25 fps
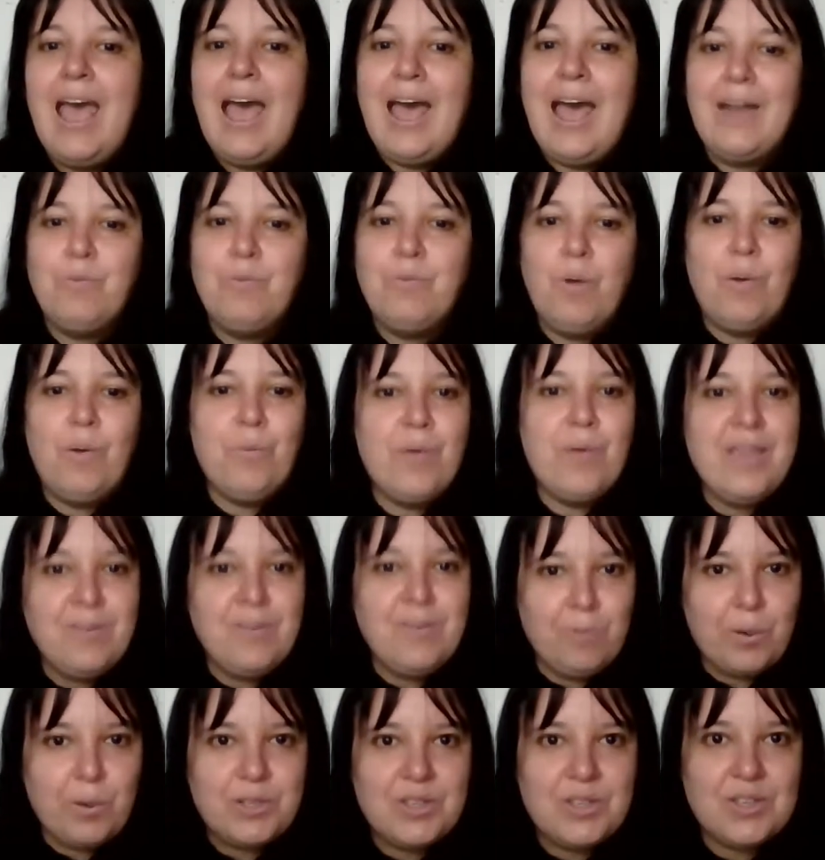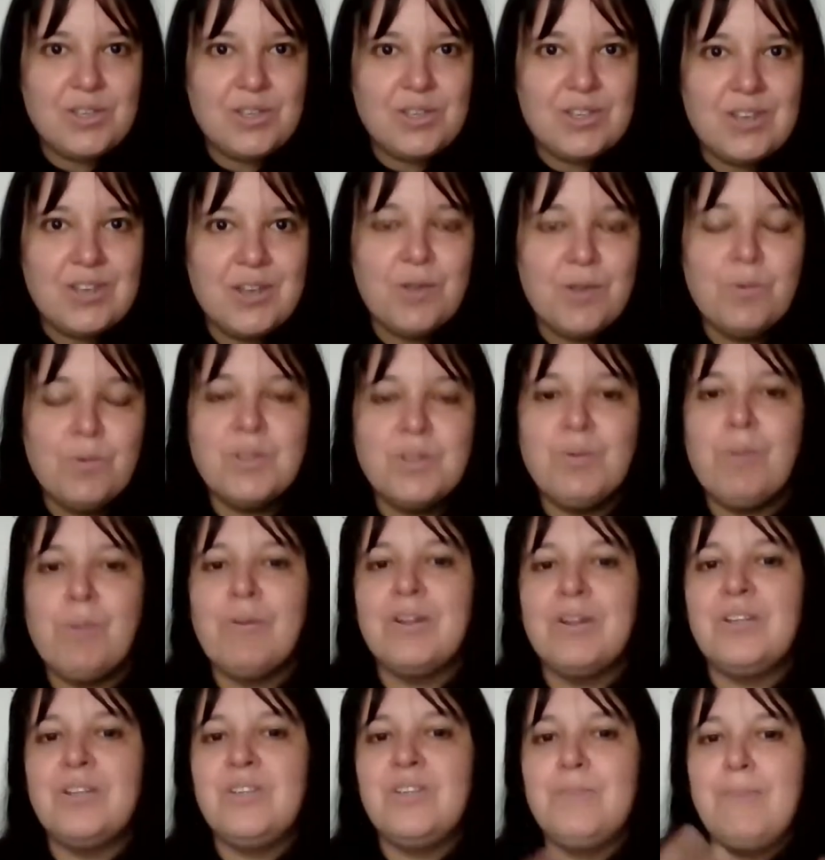And what we wanted to do was we
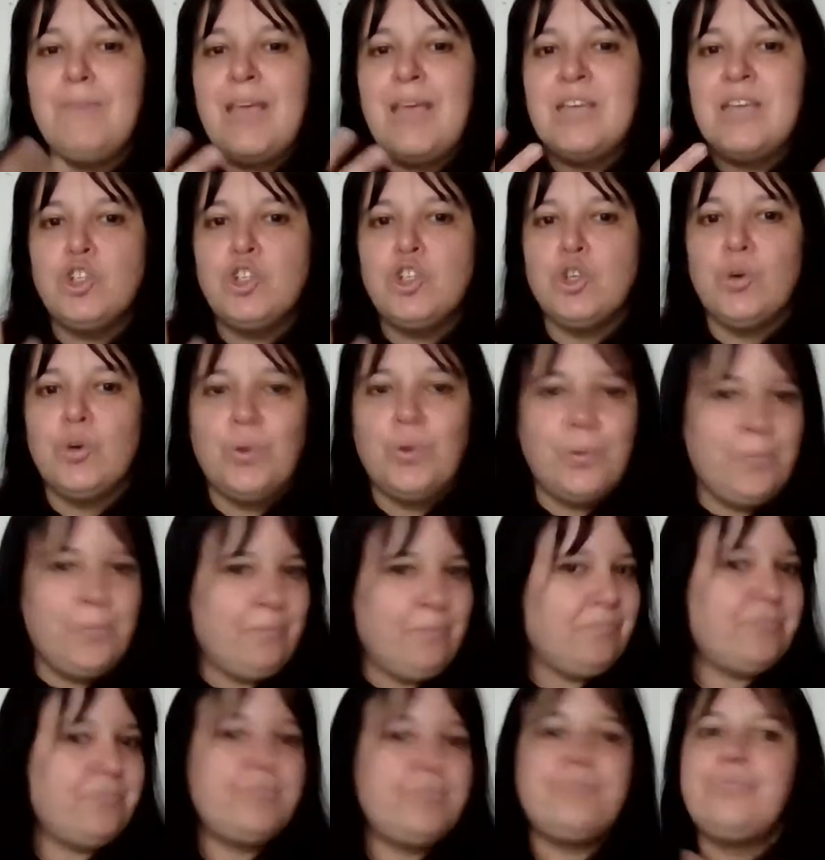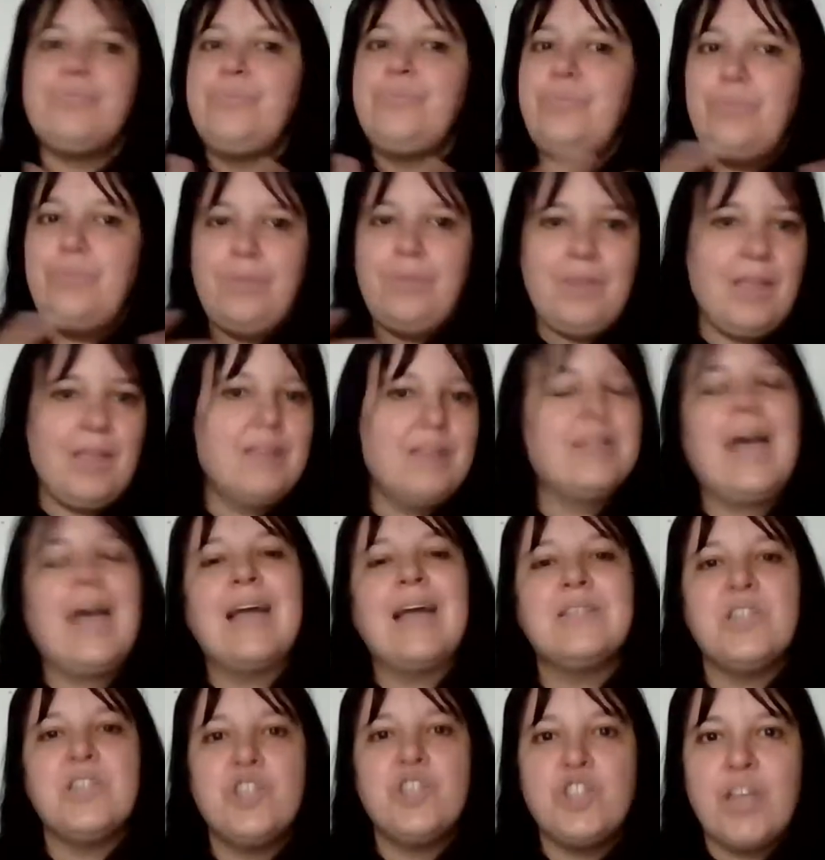wanted to make sure
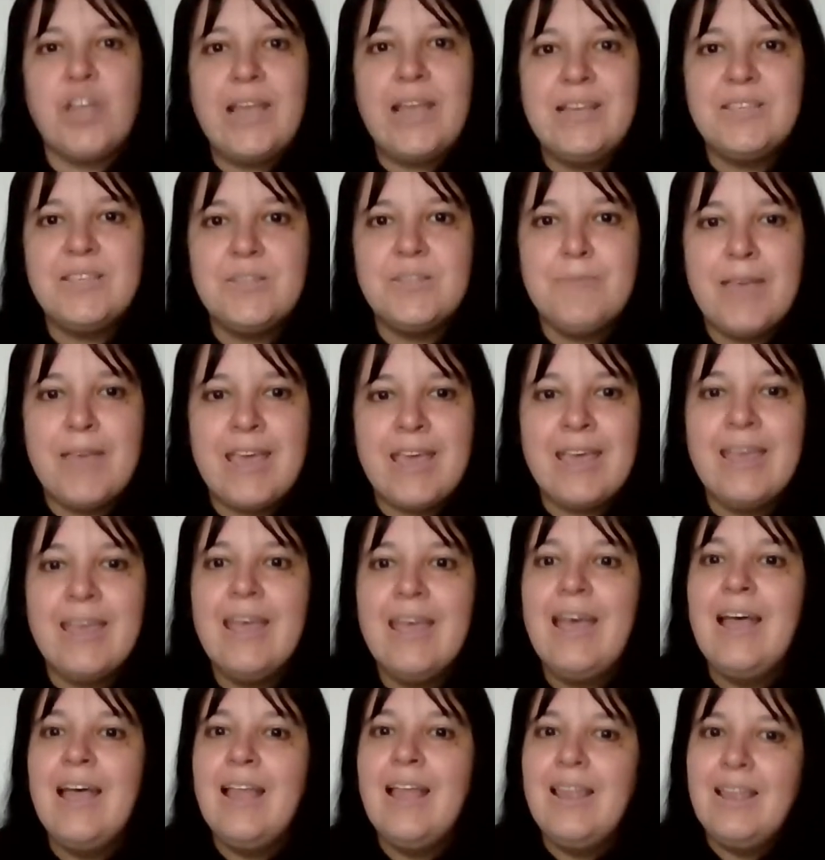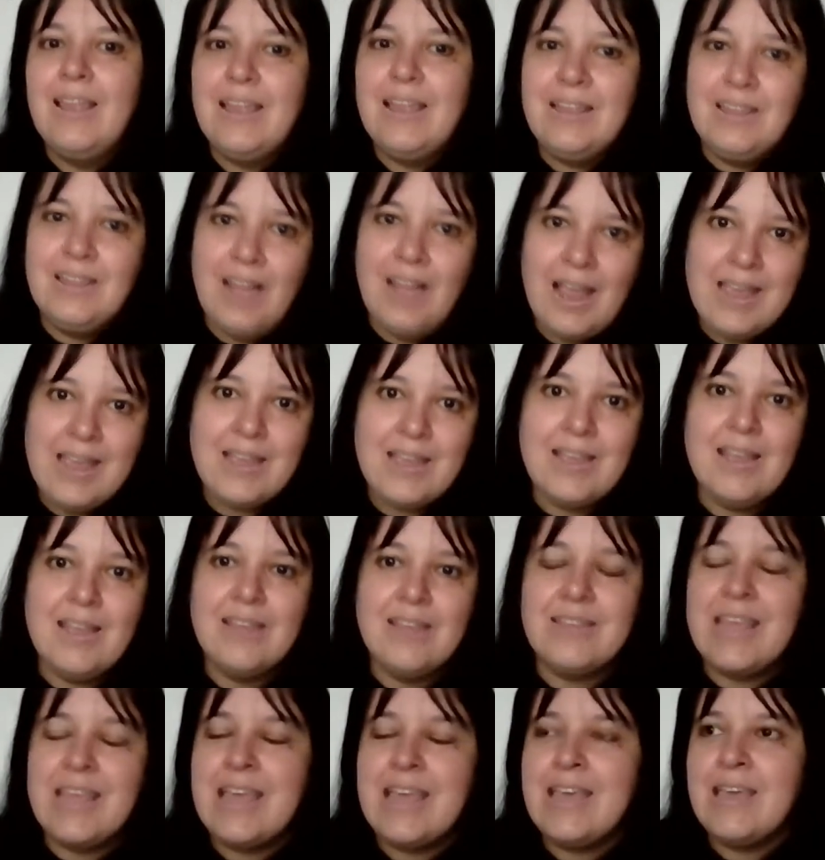that Shakespeare, like
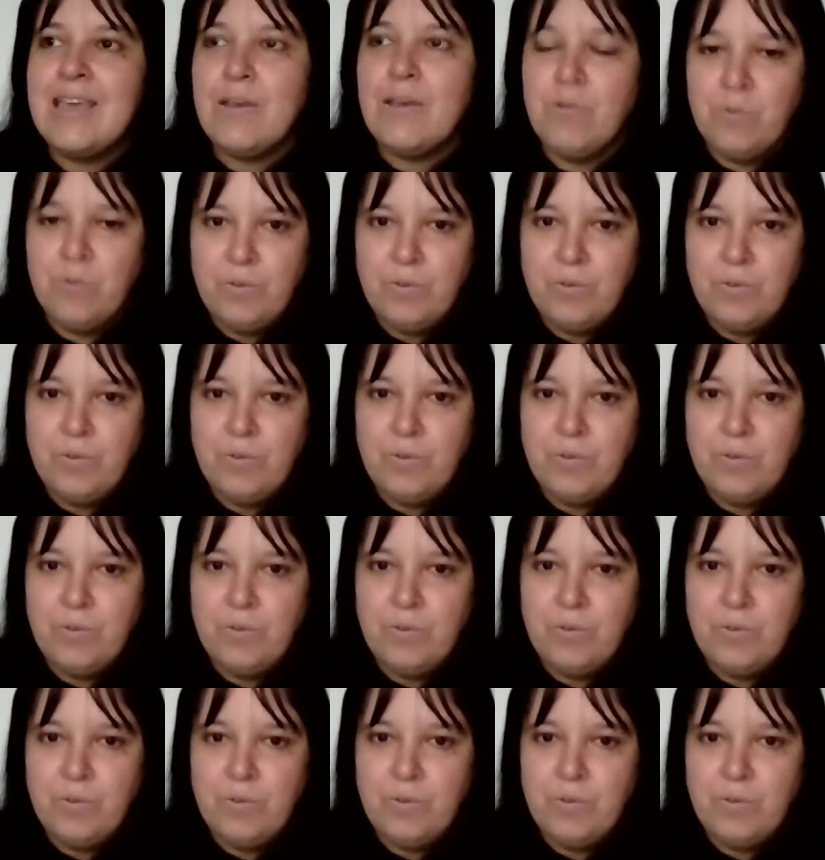the